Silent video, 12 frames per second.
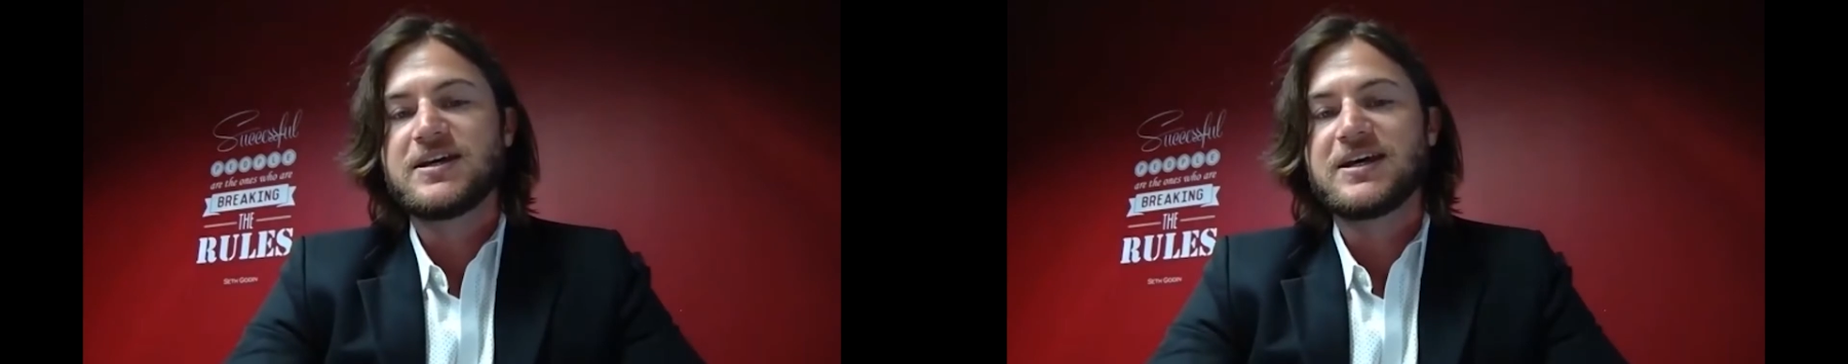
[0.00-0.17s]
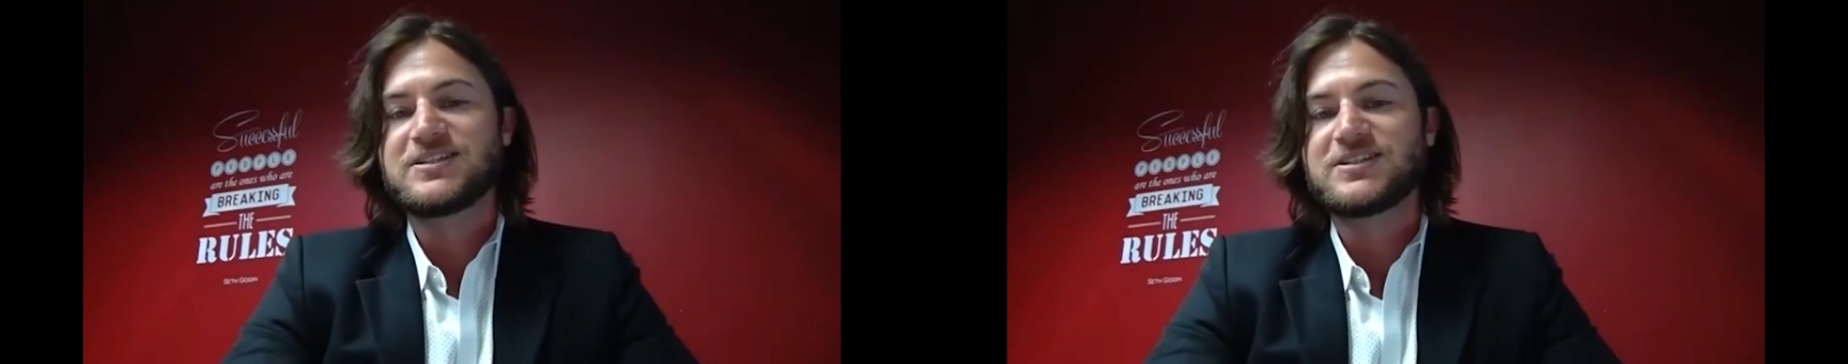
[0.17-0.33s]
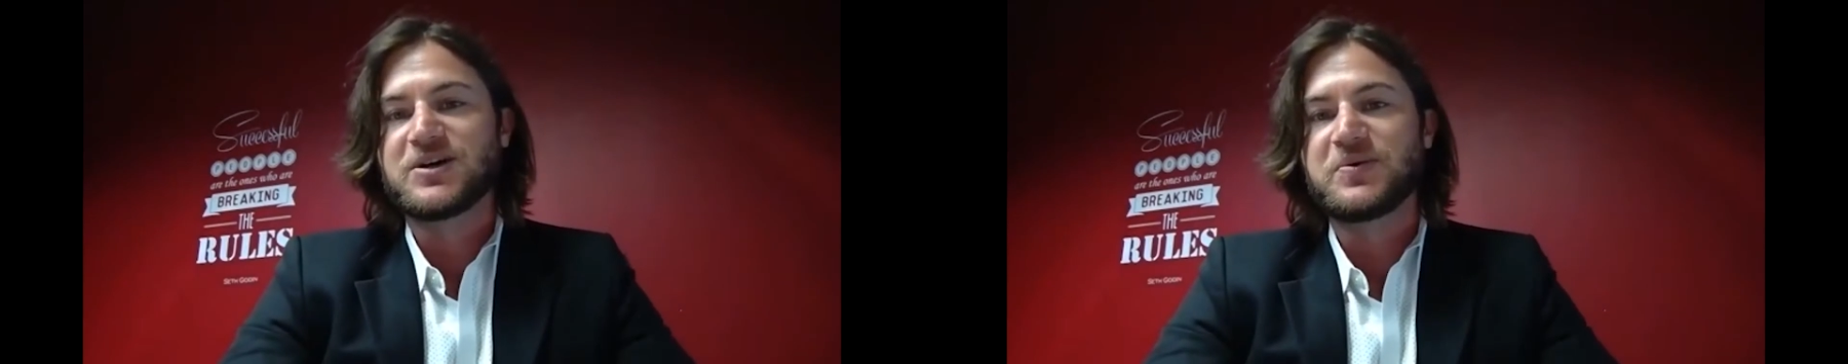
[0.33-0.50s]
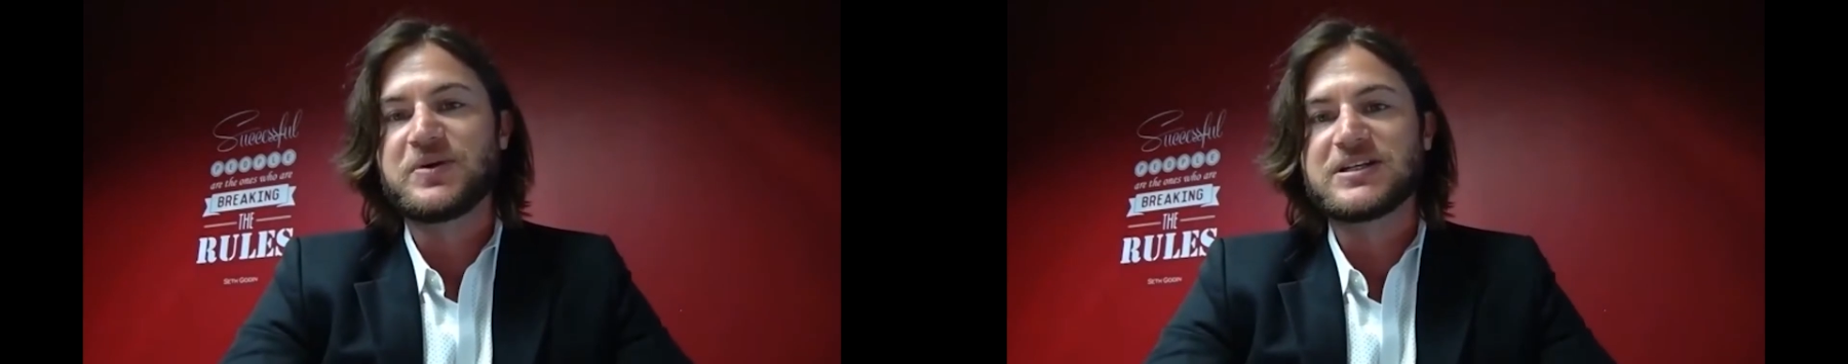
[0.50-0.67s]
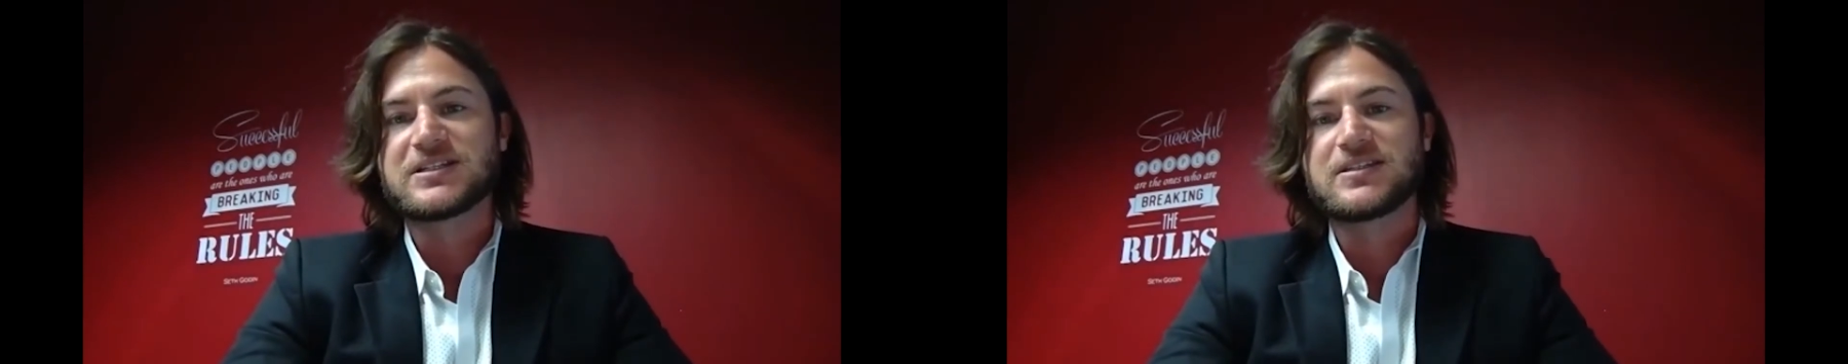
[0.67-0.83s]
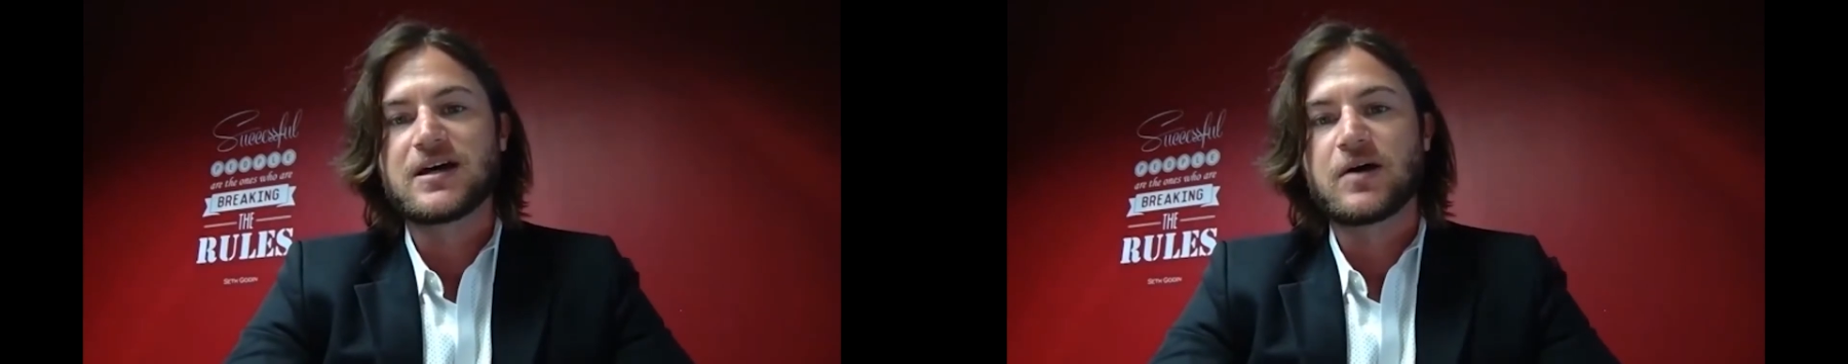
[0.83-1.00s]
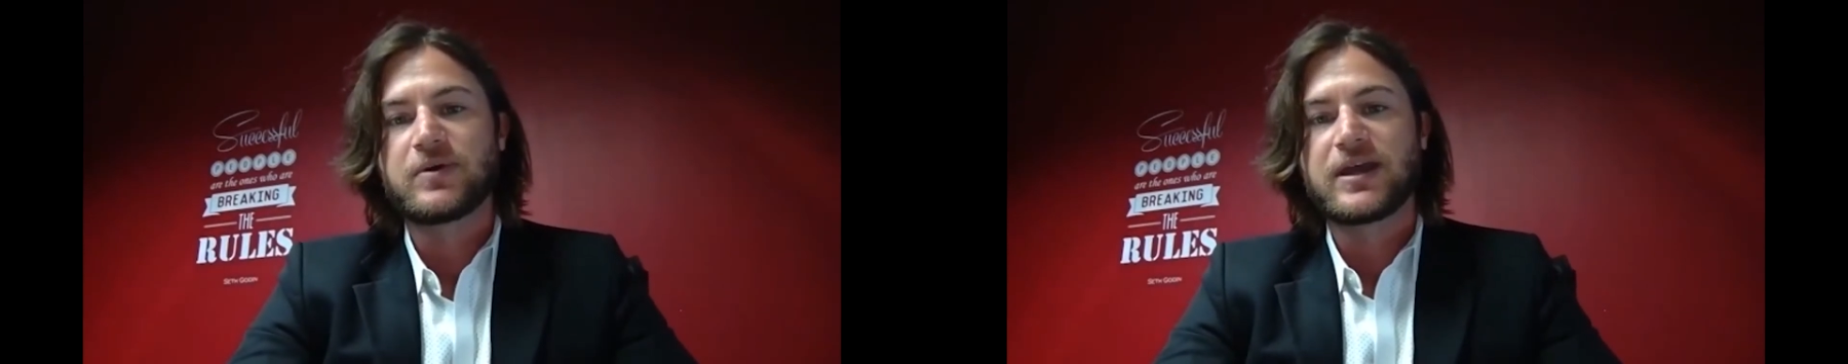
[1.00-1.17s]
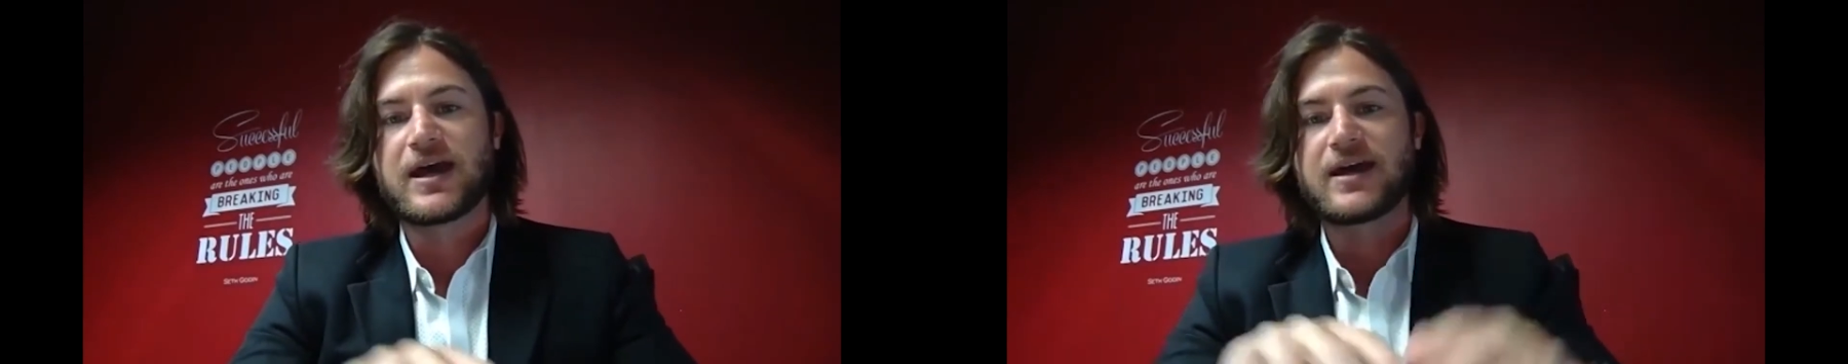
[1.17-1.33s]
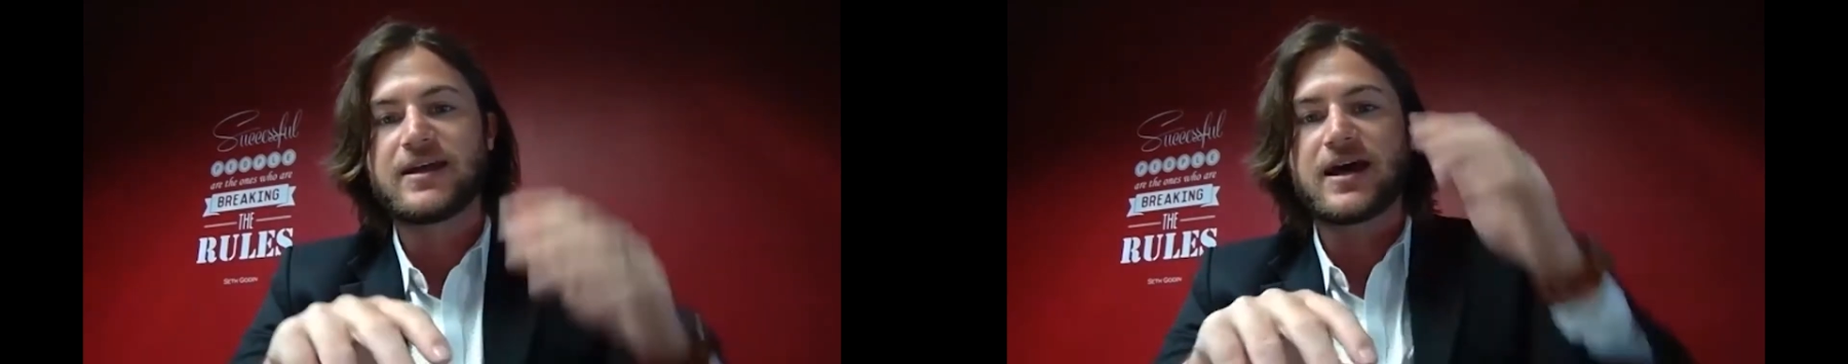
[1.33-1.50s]
and so we just thought we
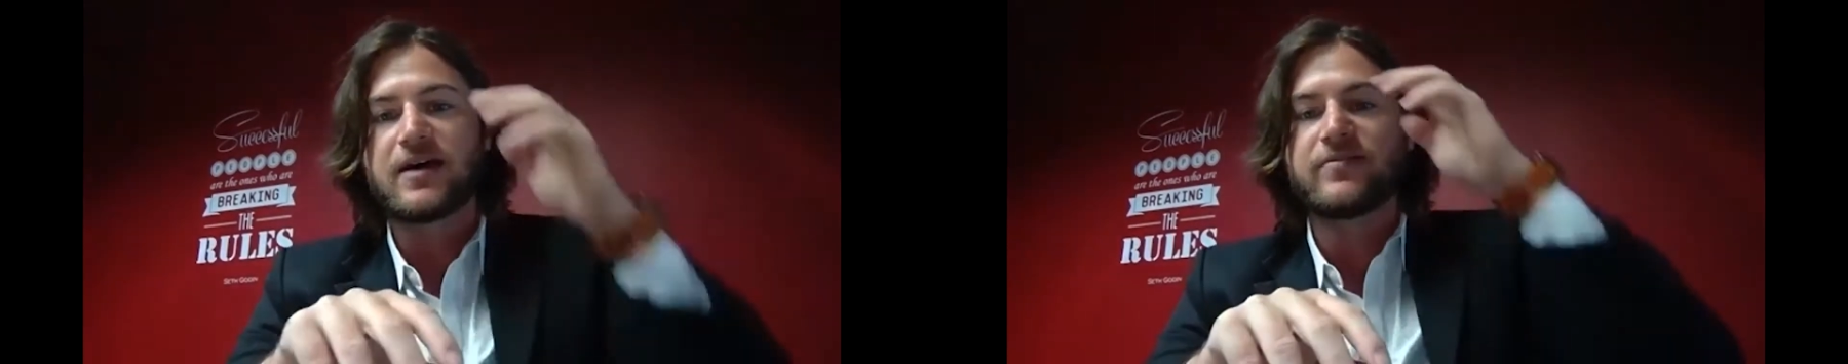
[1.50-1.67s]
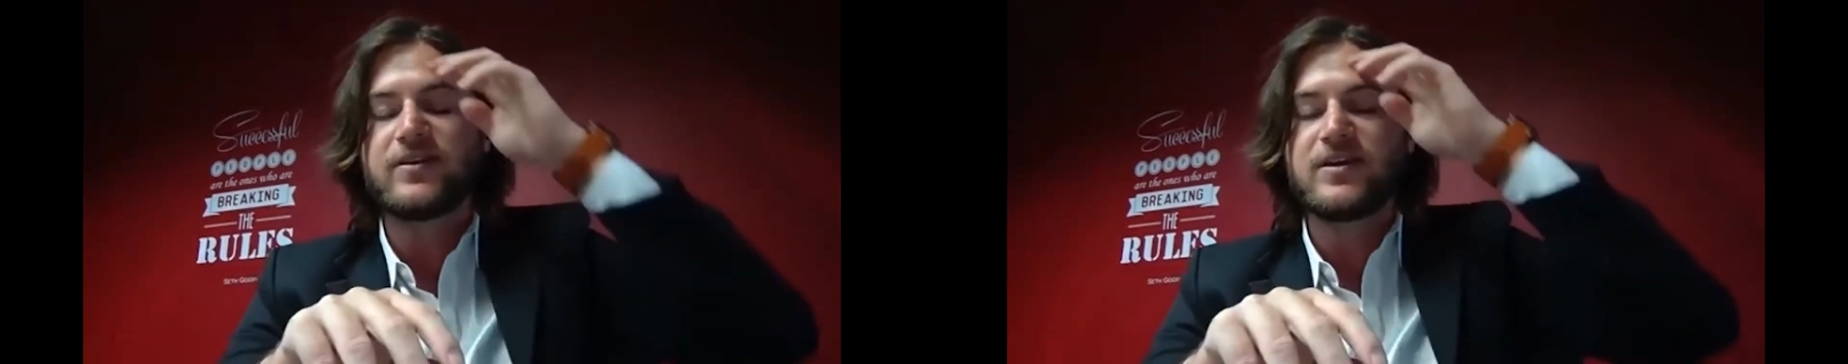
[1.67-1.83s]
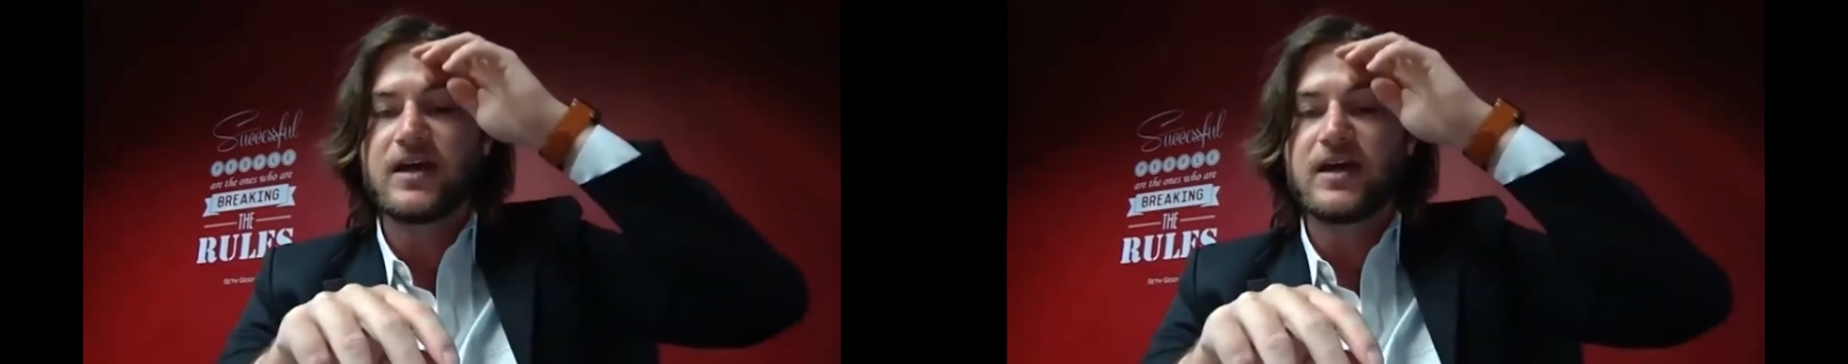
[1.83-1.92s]
had to have